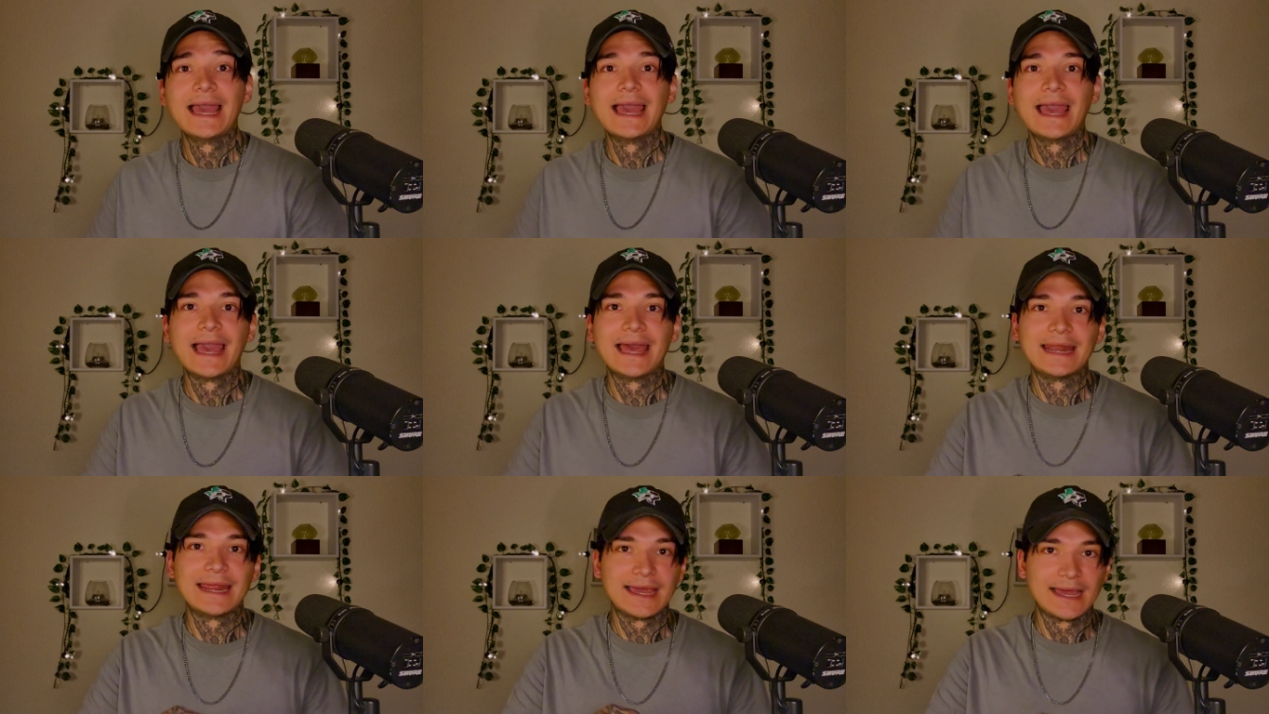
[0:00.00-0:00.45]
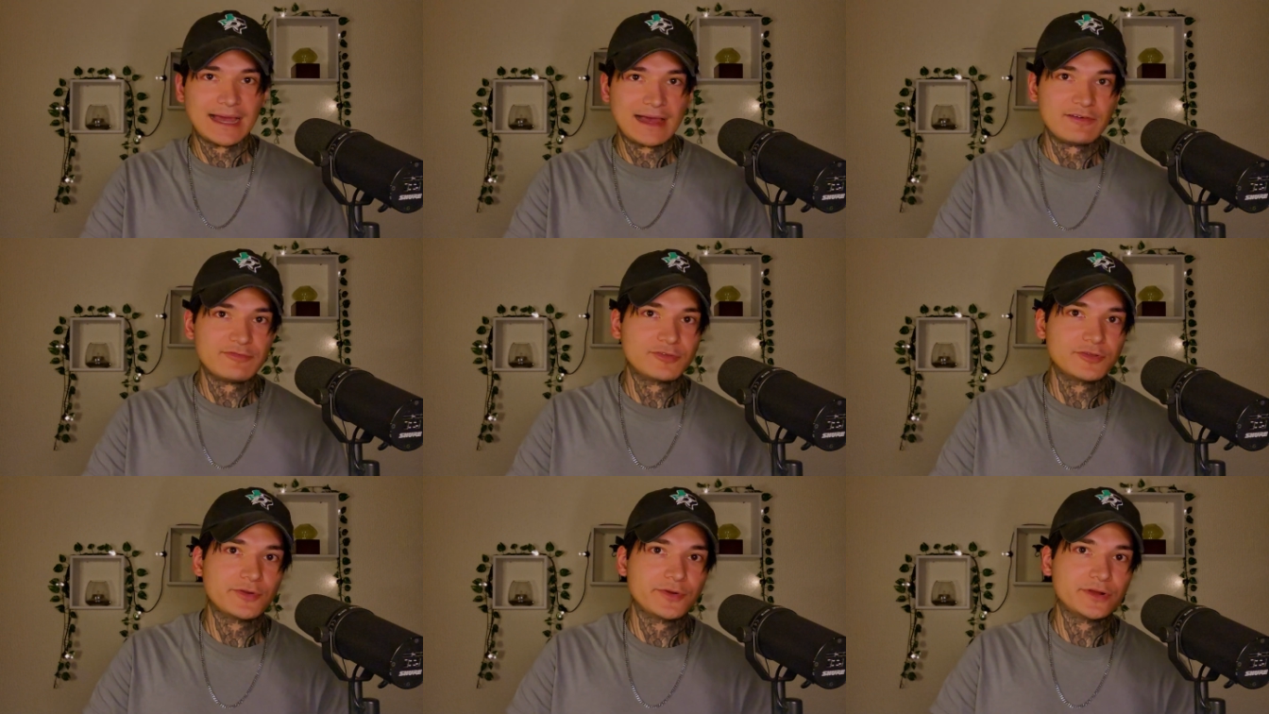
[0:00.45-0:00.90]
and
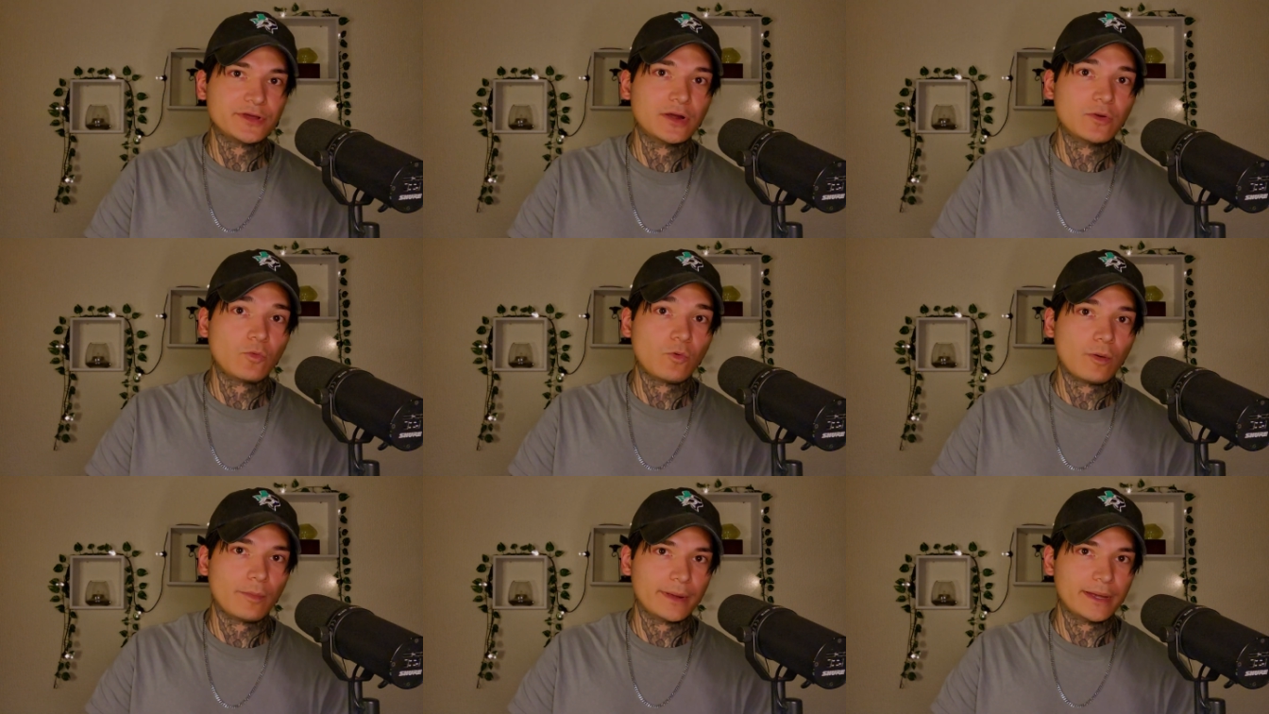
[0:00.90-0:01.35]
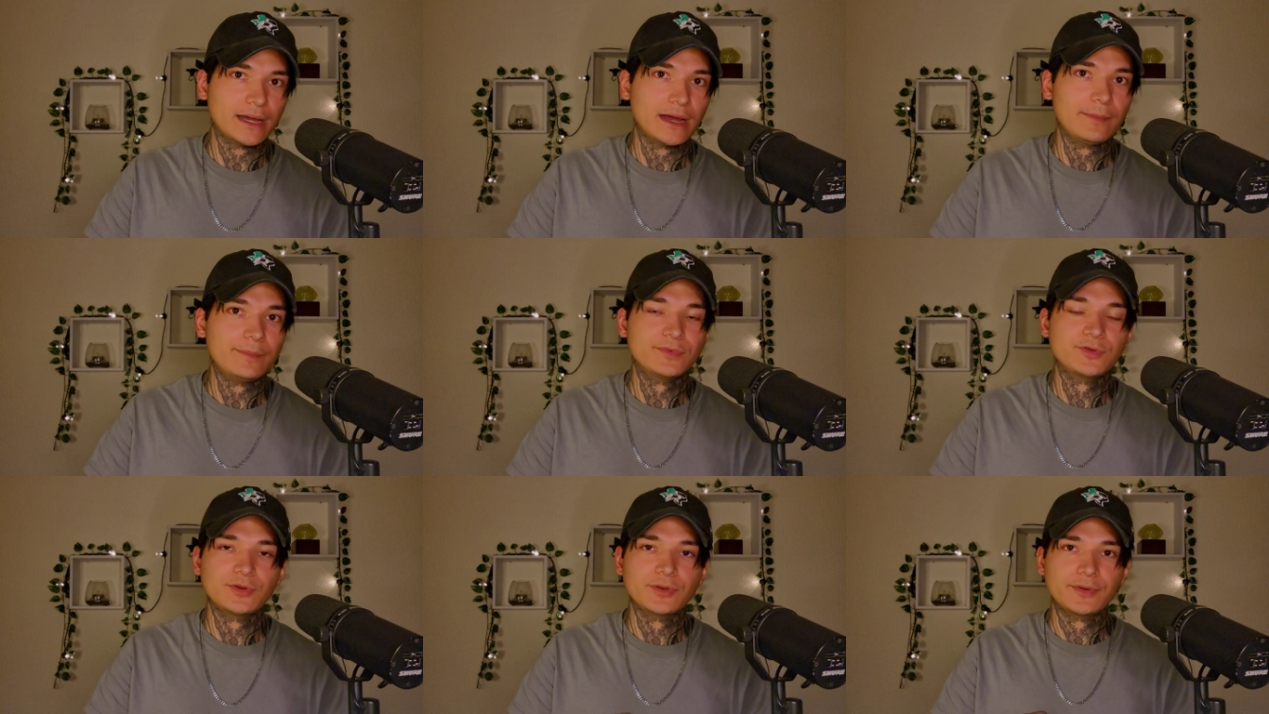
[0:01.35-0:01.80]
after you're done warming
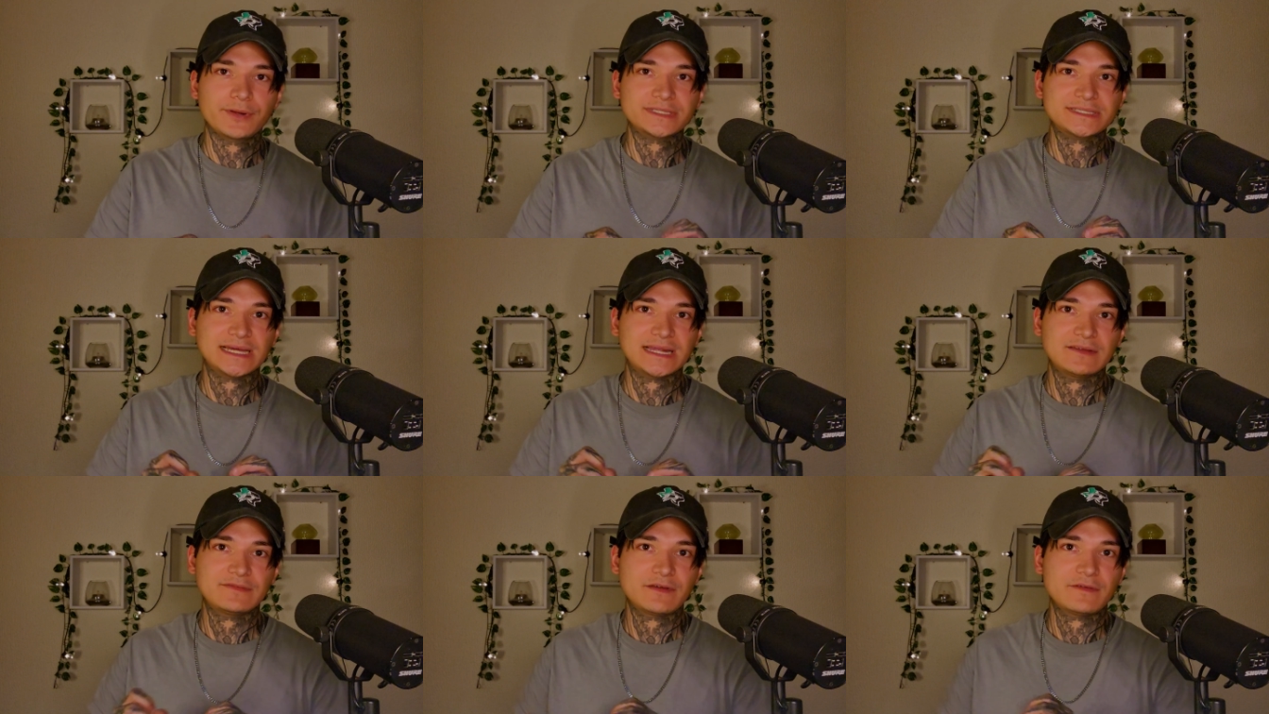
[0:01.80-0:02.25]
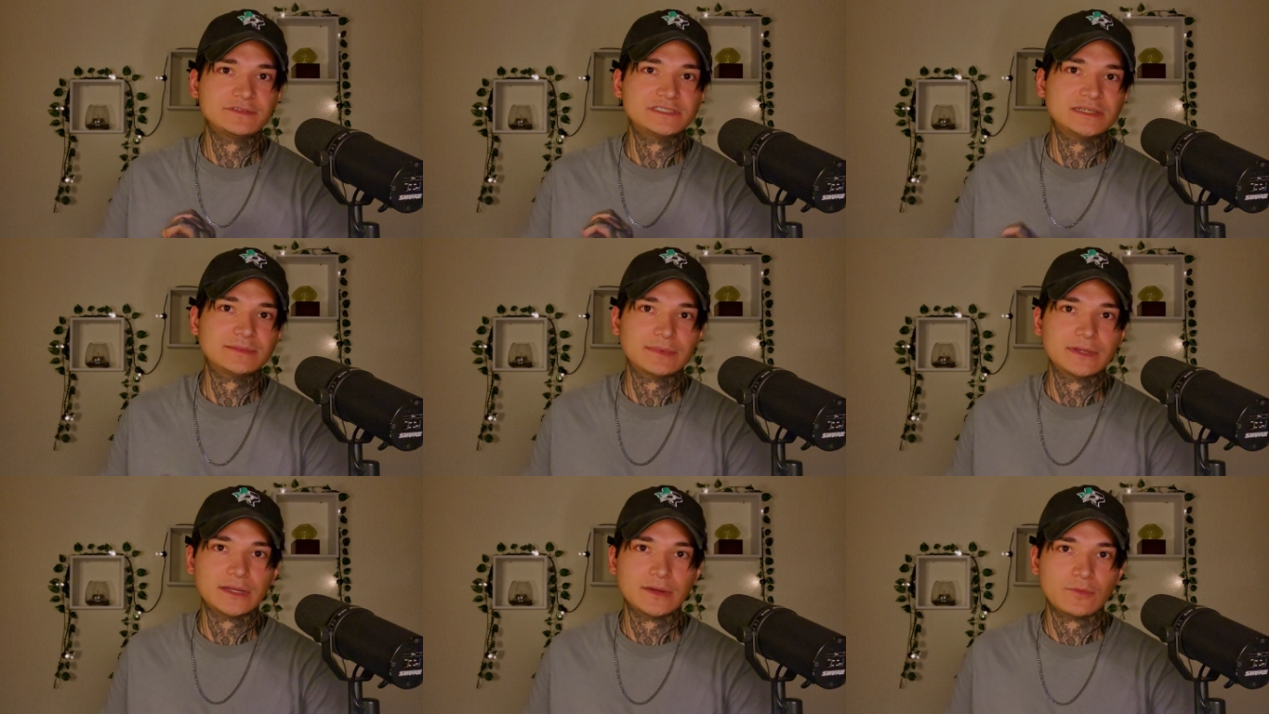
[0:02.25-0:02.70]
up, doing your 10 to
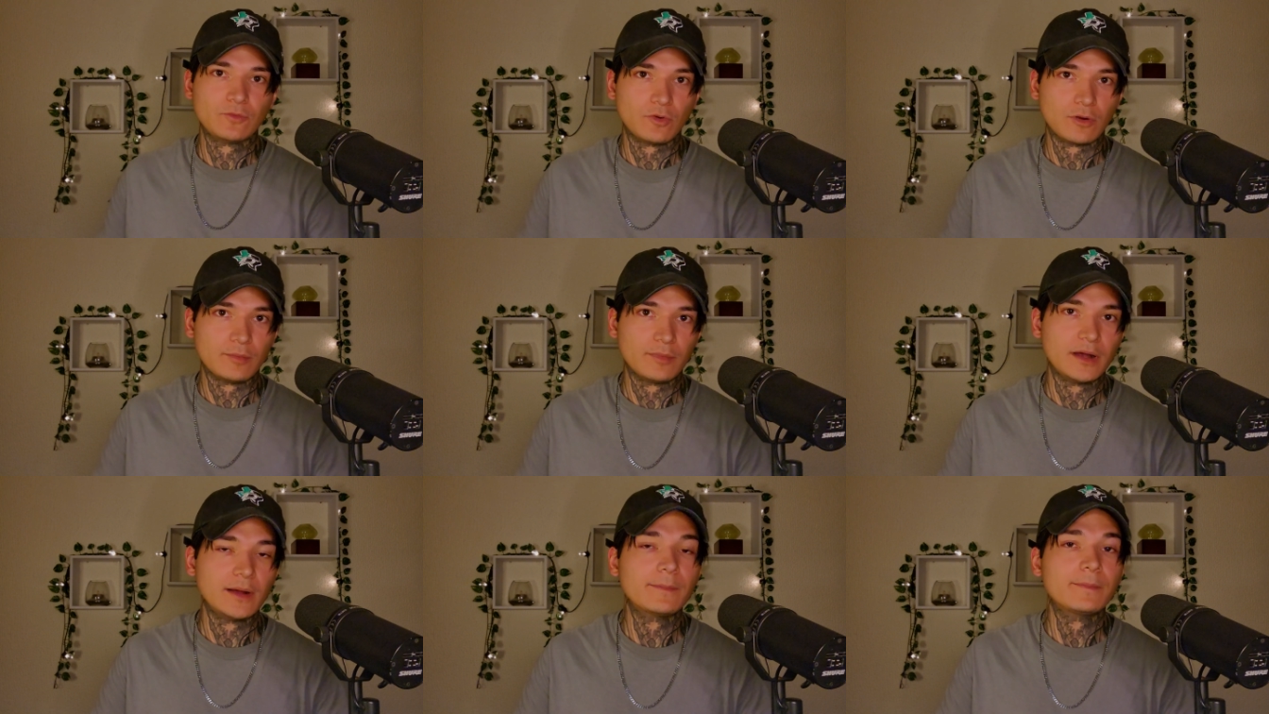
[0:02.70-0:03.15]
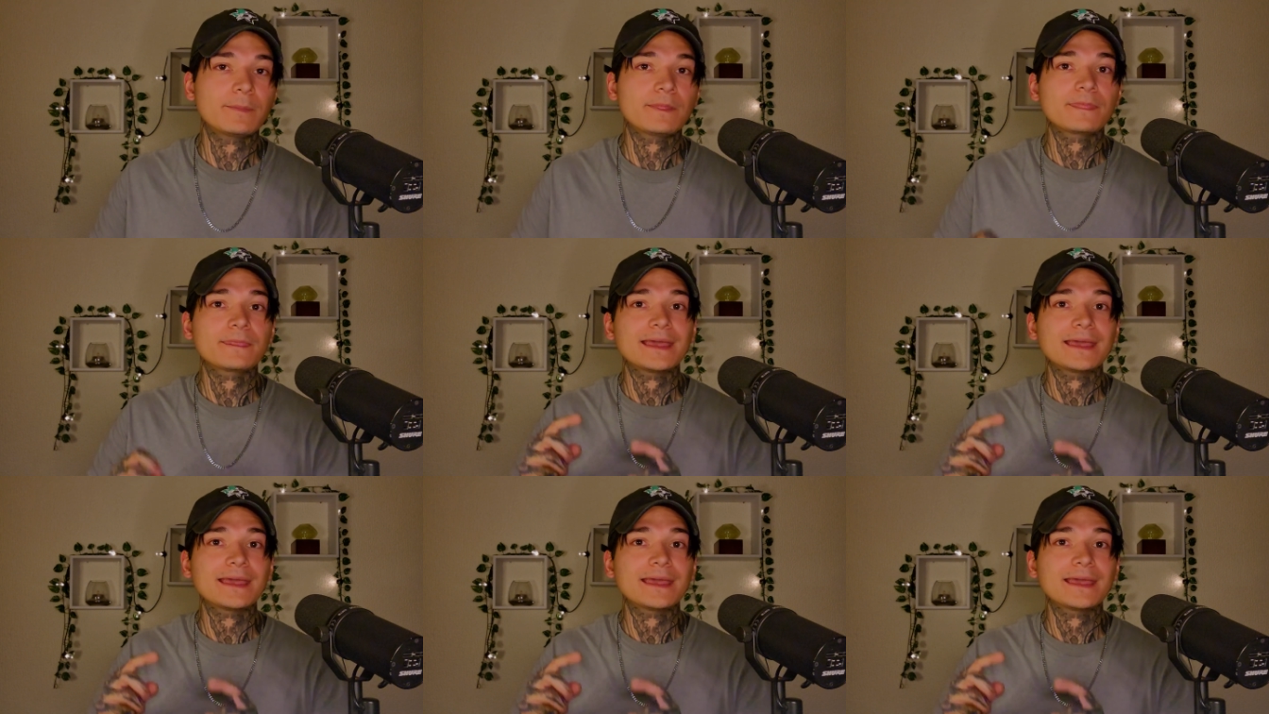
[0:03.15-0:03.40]
15 minute warm up,